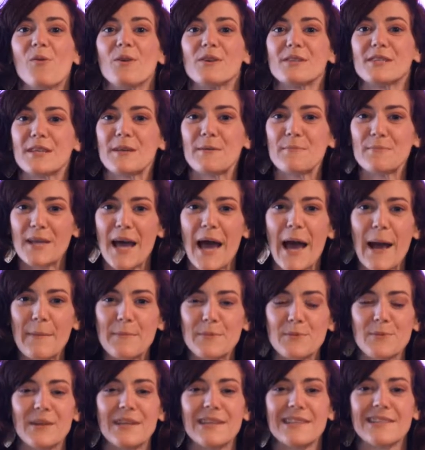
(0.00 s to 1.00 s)
Well,
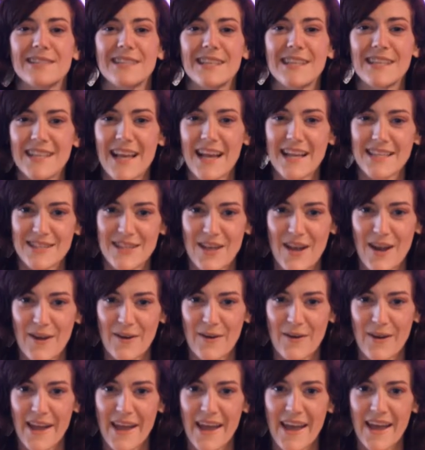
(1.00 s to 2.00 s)
sometimes we can sing that
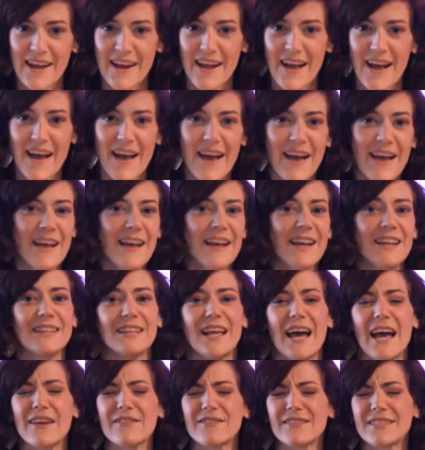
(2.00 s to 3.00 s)
song in our head, huh?
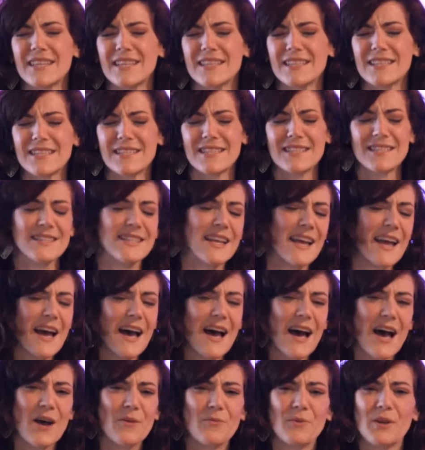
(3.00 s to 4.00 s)
Life's getting us
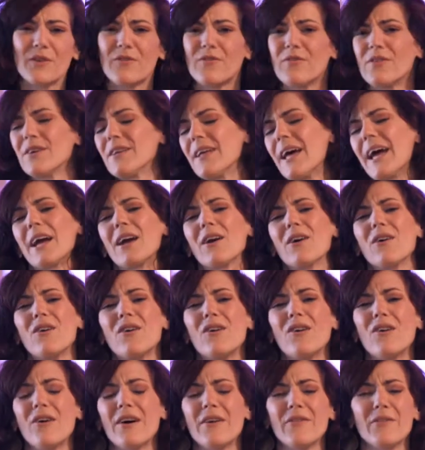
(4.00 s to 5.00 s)
down. We feel like,
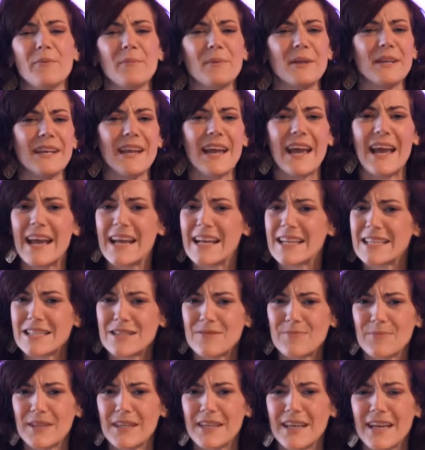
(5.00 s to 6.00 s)
oh, everybody
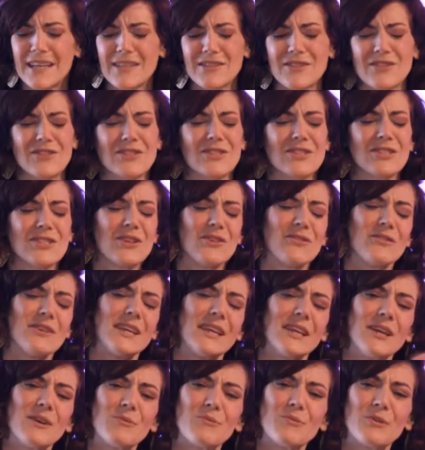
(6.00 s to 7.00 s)
hates me. I should just go
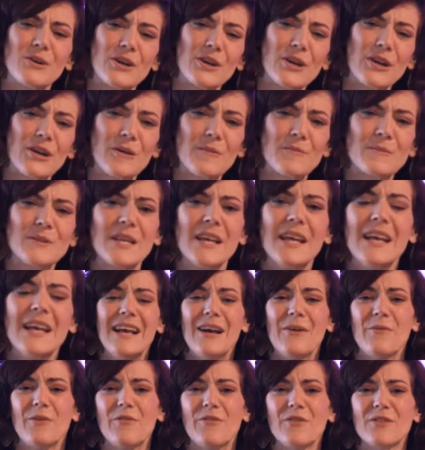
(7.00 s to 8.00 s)
eat worms.
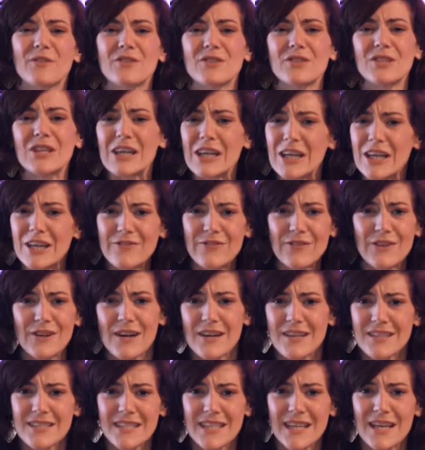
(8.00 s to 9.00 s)
We feel sorry for
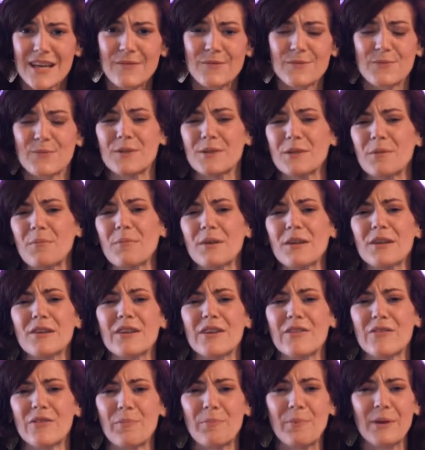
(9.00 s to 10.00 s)
ourselves. We're in the
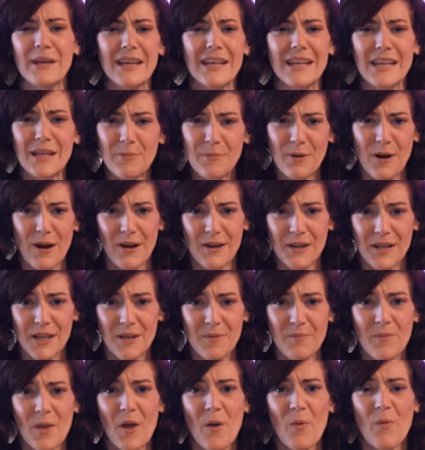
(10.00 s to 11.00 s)
middle of a pity
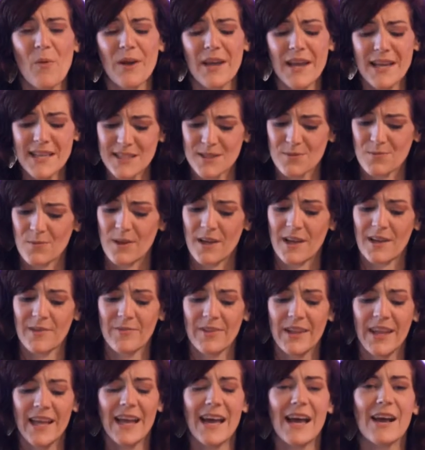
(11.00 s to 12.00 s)
party. Well, guess what?
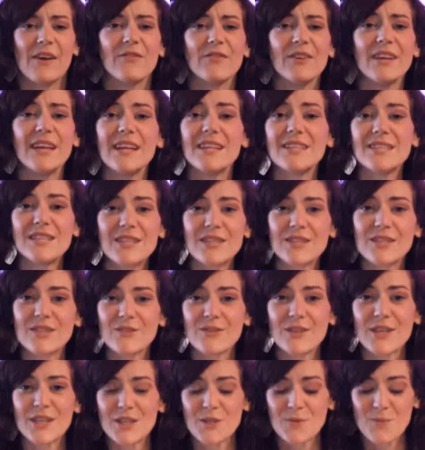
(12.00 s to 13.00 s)
Ephesians
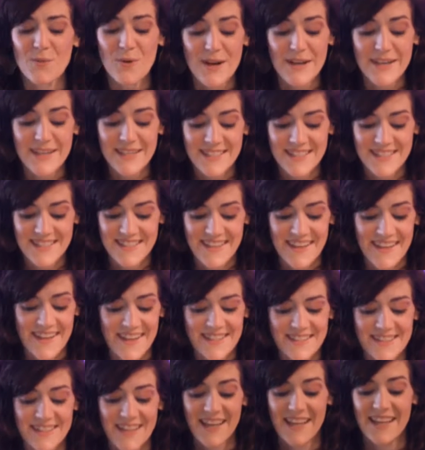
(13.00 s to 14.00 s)
3.20
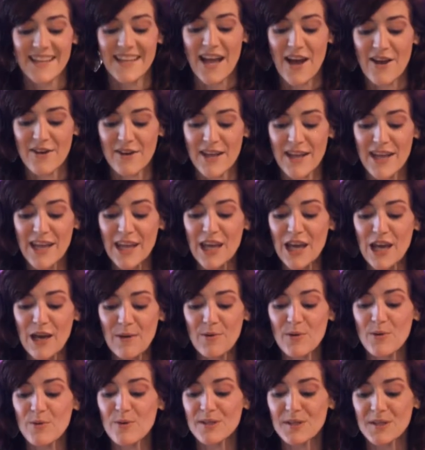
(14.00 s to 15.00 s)
says, Now to
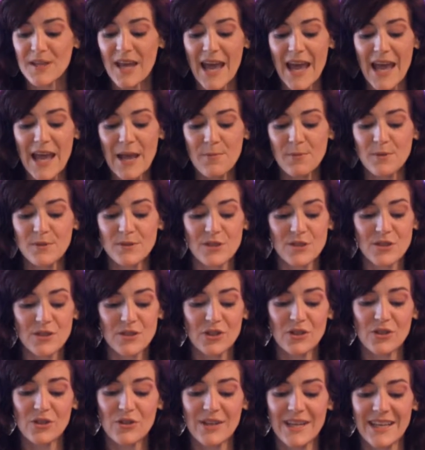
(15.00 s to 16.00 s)
him who is able to
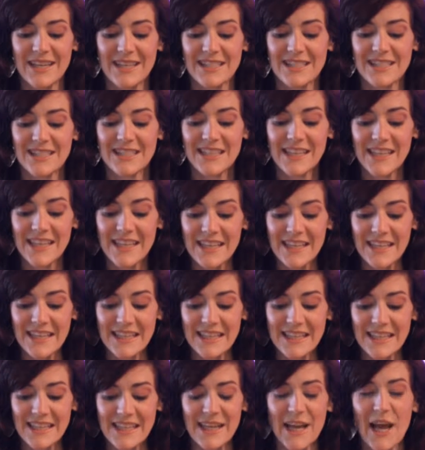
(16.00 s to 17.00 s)
do
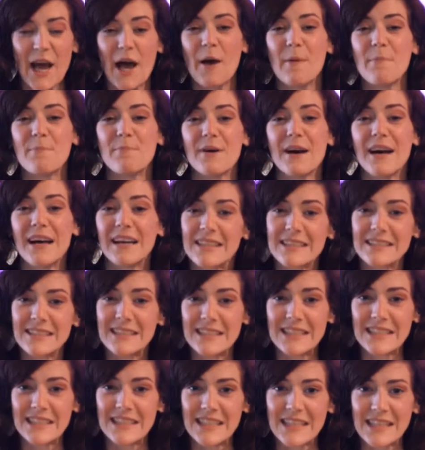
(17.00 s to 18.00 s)
exceedingly
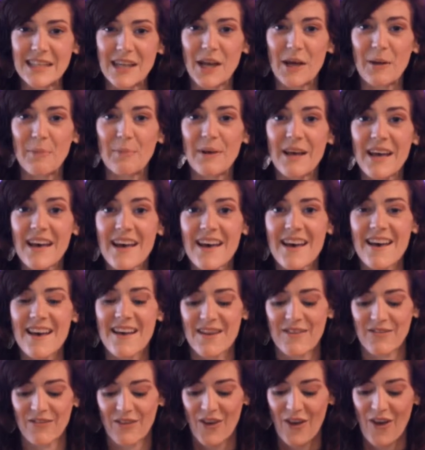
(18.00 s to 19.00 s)
abundantly
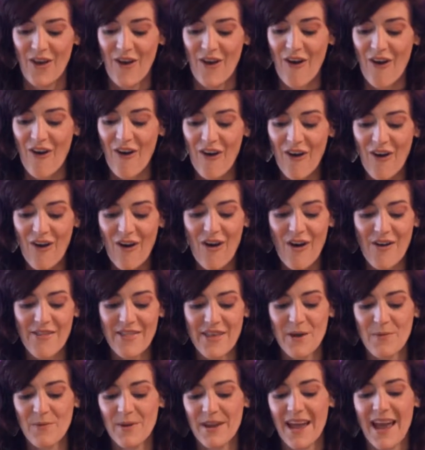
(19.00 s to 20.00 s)
above all
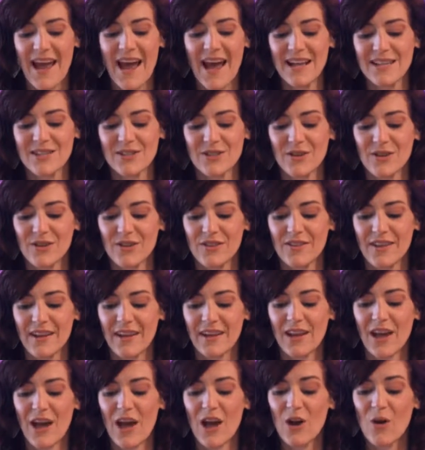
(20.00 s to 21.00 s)
that we ask or
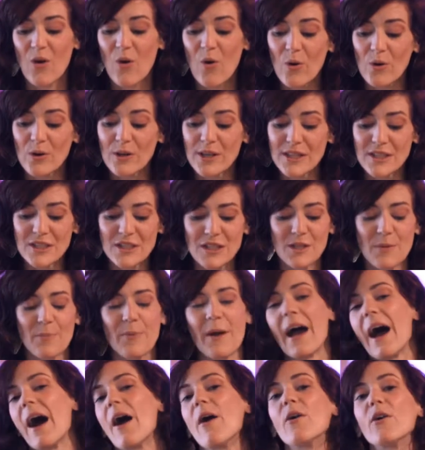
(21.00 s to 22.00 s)
think according to the
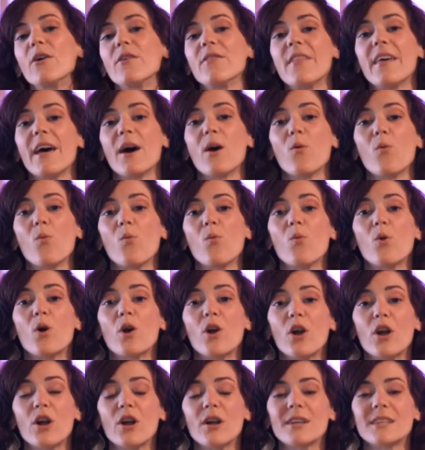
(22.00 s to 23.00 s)
power that
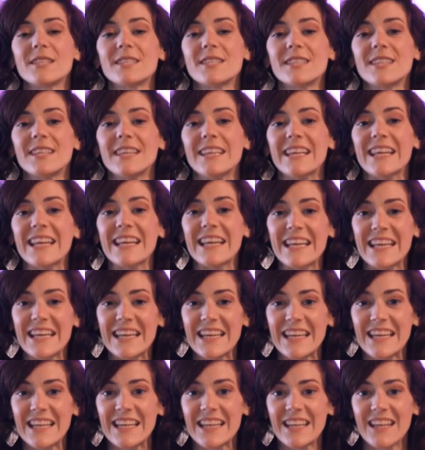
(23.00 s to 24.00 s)
works
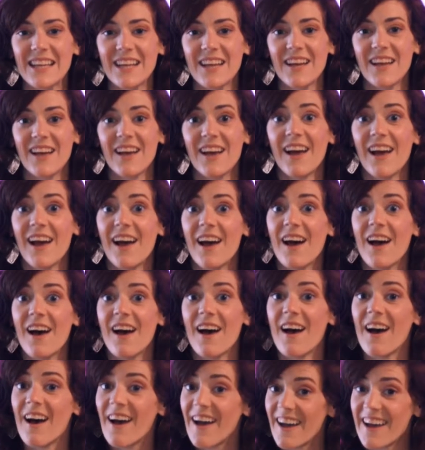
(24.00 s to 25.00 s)
in
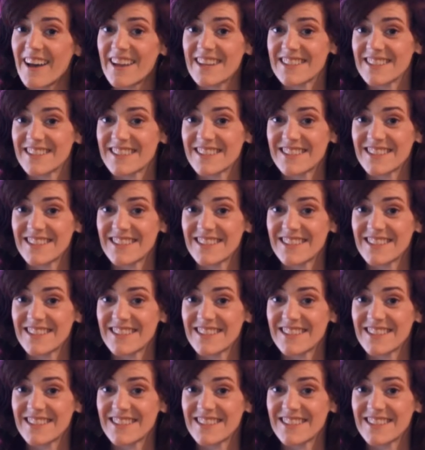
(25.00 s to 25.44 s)
us.